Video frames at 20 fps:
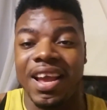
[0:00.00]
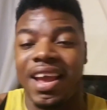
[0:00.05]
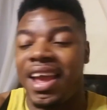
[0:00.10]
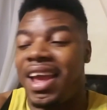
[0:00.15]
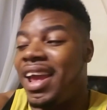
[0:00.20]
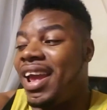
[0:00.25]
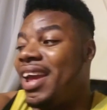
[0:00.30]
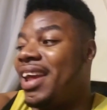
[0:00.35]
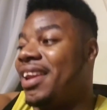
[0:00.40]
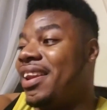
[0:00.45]

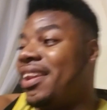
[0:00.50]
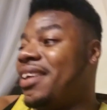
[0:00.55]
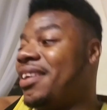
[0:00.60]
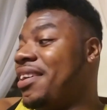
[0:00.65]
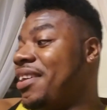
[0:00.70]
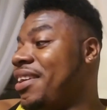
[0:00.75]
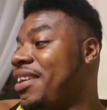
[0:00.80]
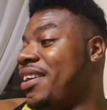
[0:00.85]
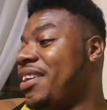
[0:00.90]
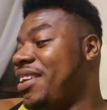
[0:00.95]
And,
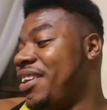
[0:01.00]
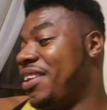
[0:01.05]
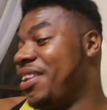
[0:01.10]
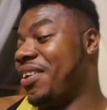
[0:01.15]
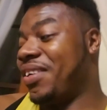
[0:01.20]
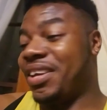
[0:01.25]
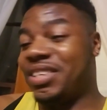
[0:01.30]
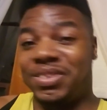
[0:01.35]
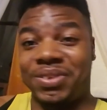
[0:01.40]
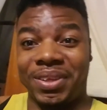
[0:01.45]
you know,
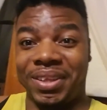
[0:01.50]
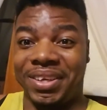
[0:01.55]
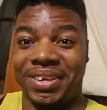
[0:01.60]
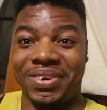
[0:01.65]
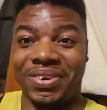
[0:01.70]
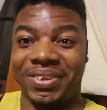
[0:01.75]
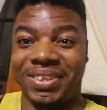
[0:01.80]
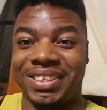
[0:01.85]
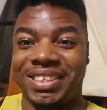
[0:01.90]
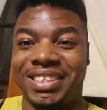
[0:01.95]
that's really
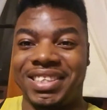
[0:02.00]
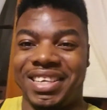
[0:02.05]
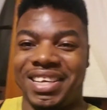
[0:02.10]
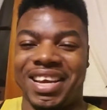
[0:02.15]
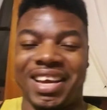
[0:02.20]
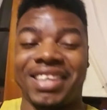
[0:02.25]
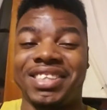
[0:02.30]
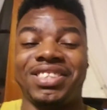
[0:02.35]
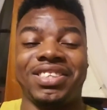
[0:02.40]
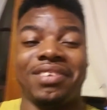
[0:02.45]
cool to see.
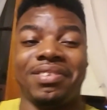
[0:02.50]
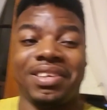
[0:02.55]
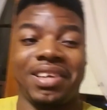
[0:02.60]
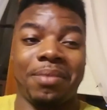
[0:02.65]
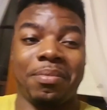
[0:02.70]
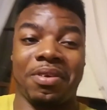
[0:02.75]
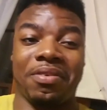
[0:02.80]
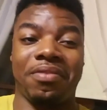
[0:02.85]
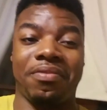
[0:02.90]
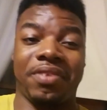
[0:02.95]
I just love the
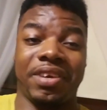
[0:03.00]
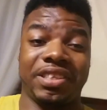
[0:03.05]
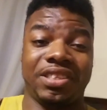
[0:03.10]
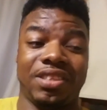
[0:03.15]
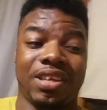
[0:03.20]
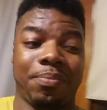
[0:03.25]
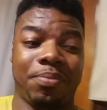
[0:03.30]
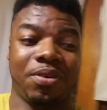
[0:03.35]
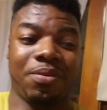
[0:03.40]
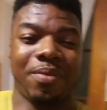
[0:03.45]
gimmick for Vice
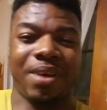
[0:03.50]
Leopard.